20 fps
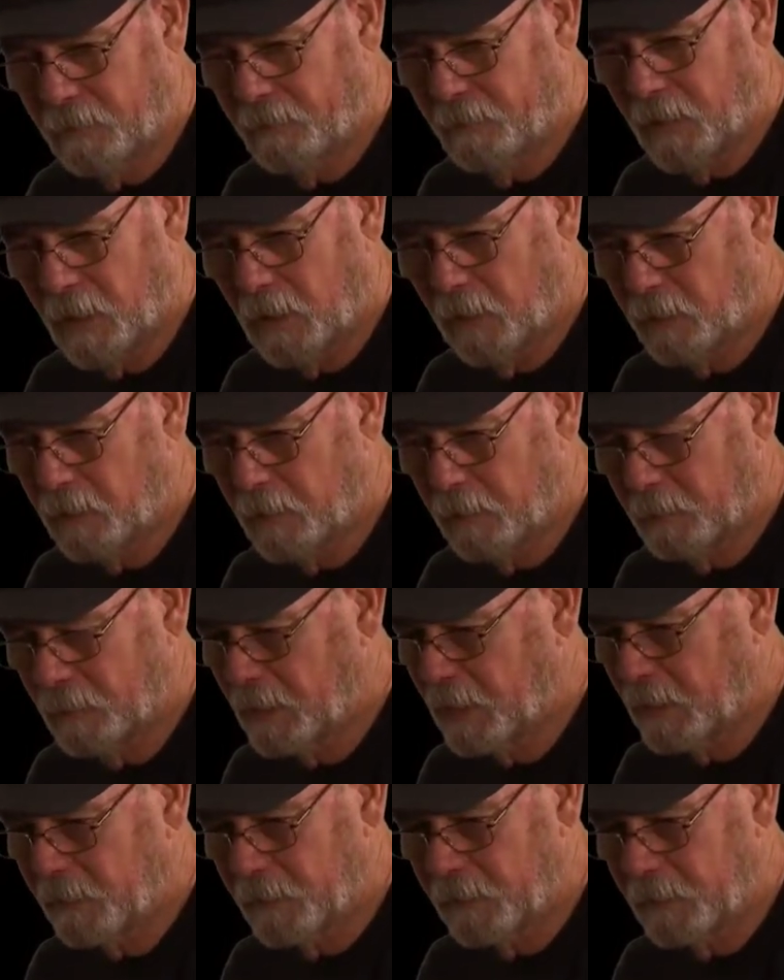follow the
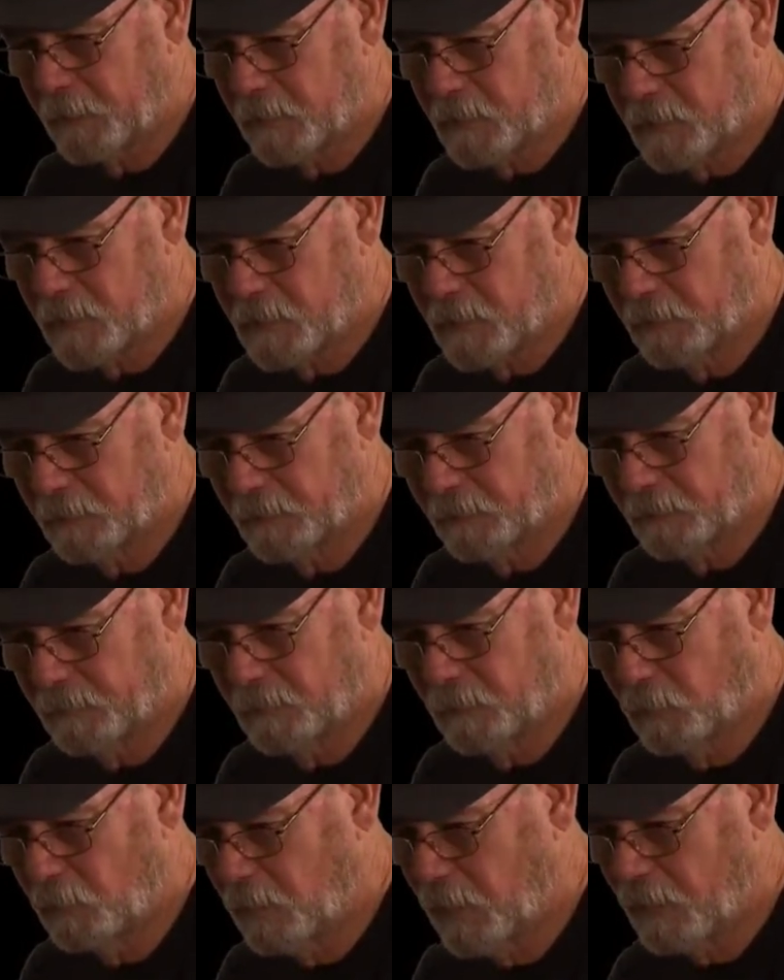process of
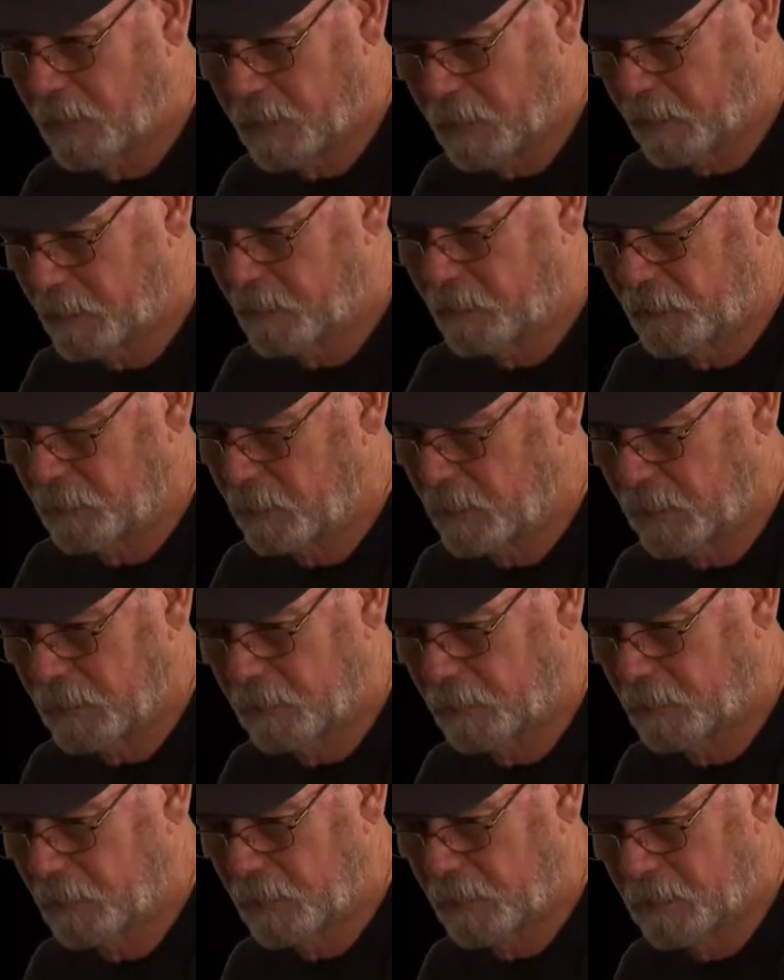where that
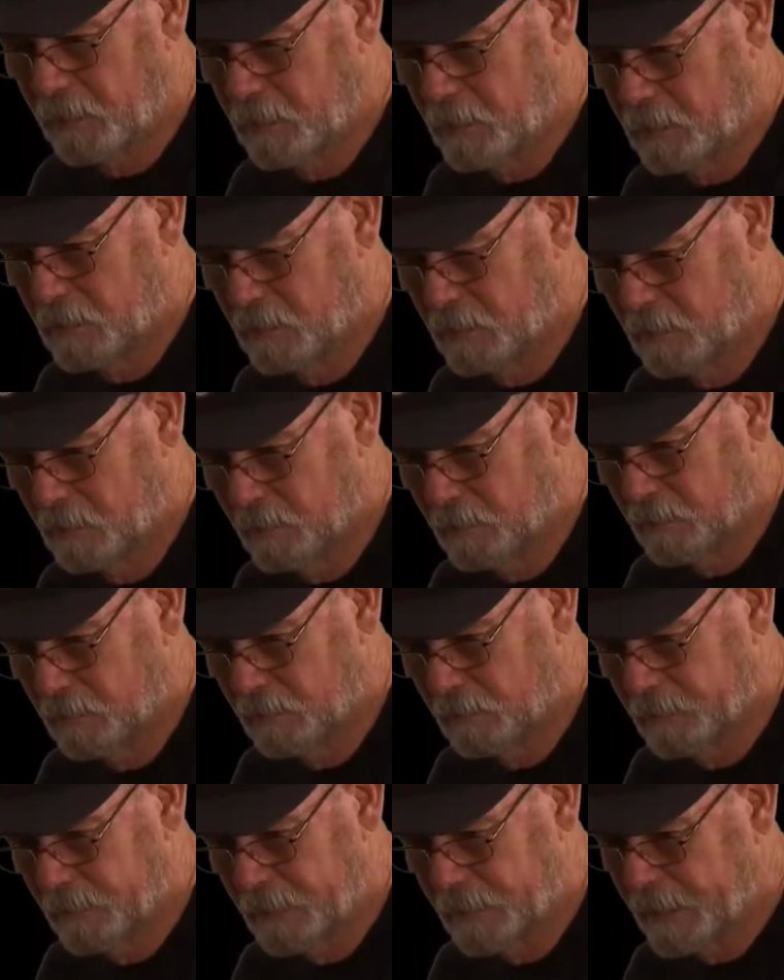drink would
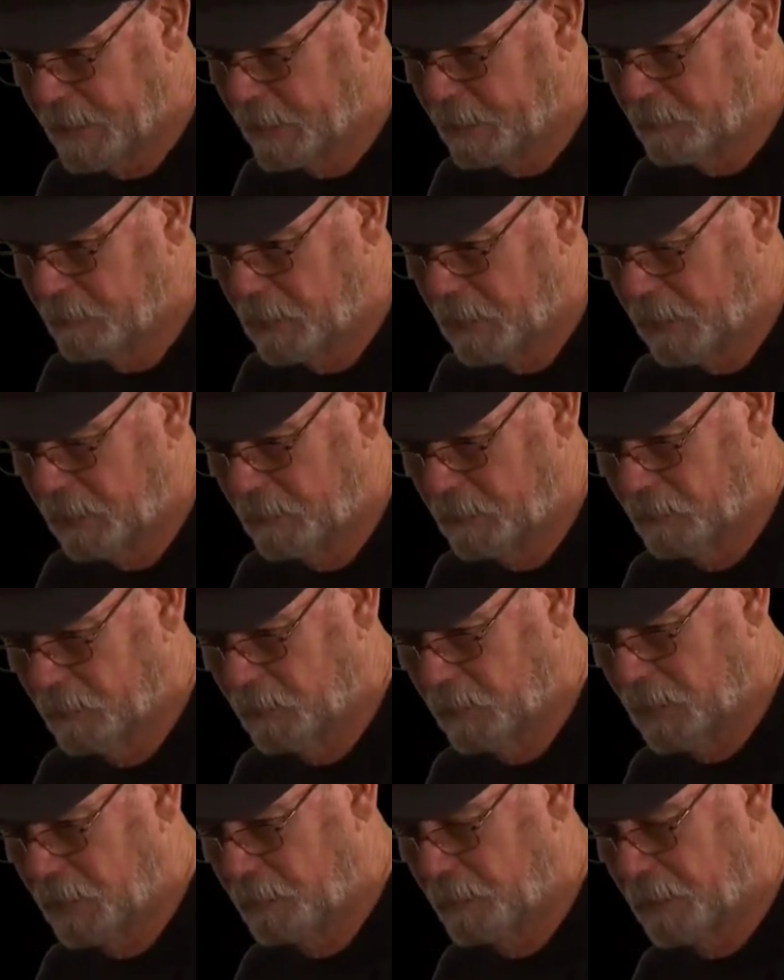take me.
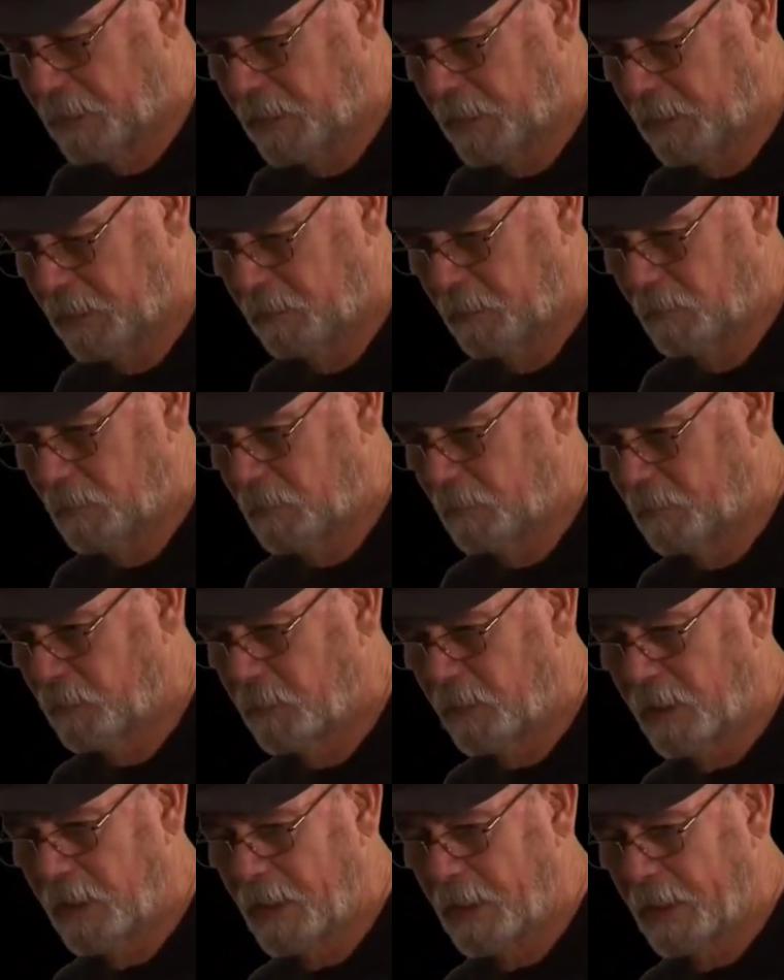Would it be one
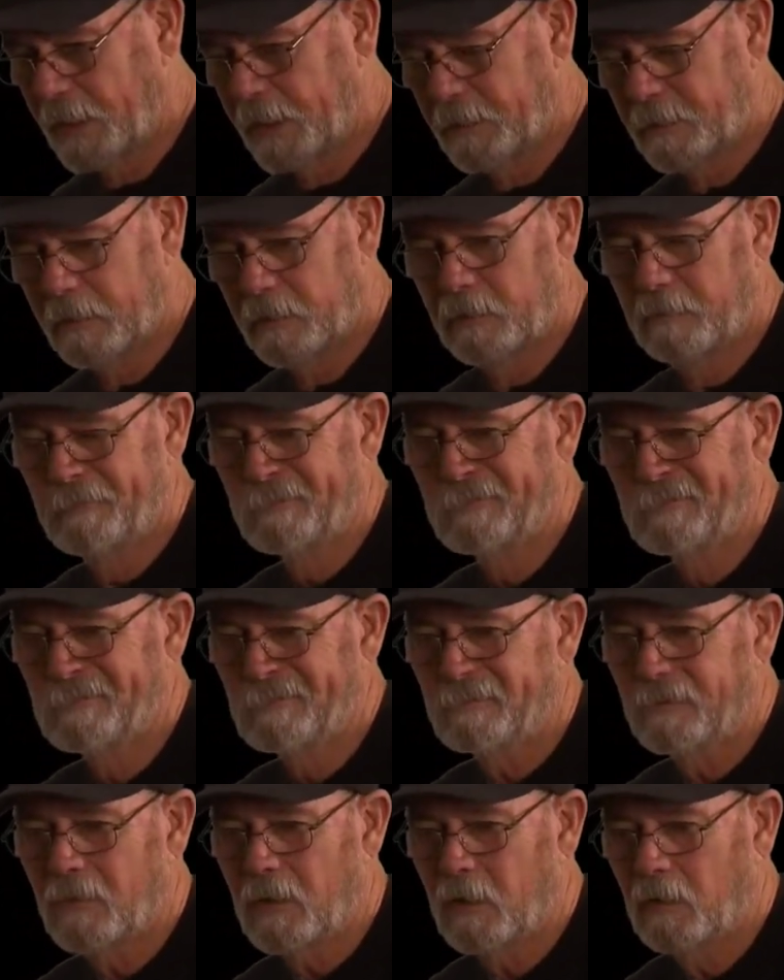more night?
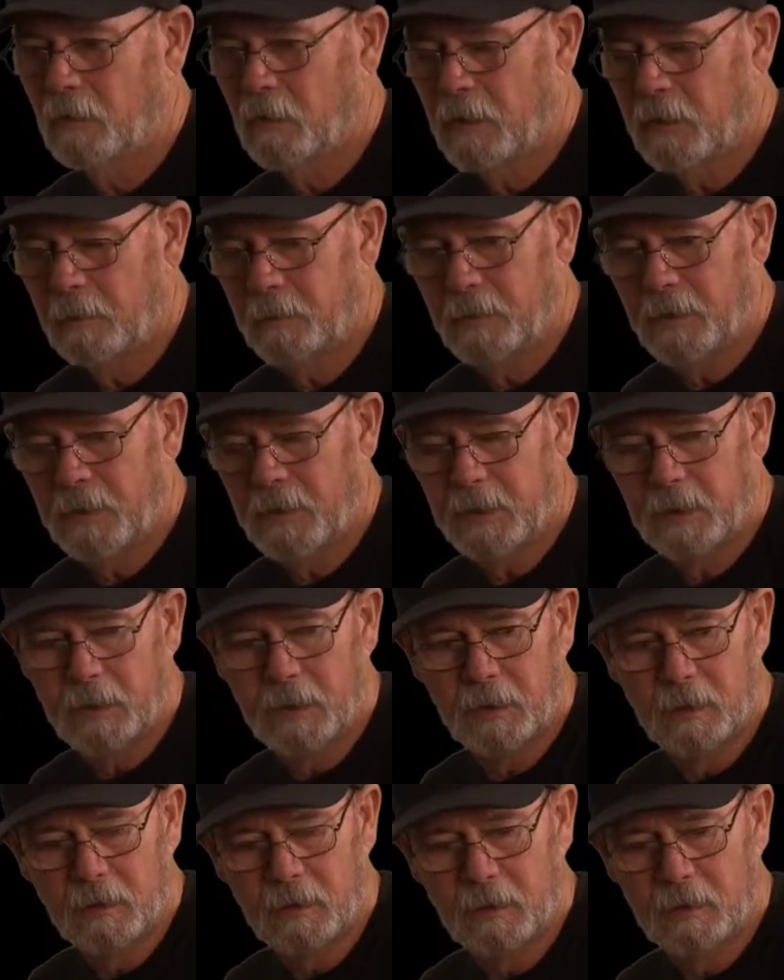Would I
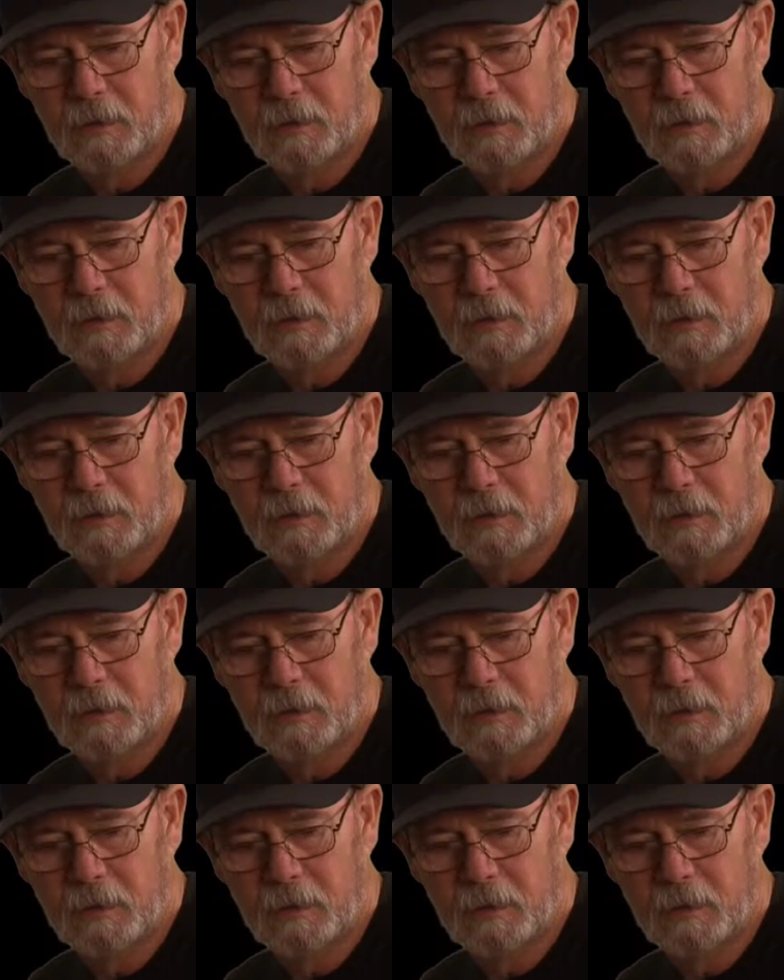be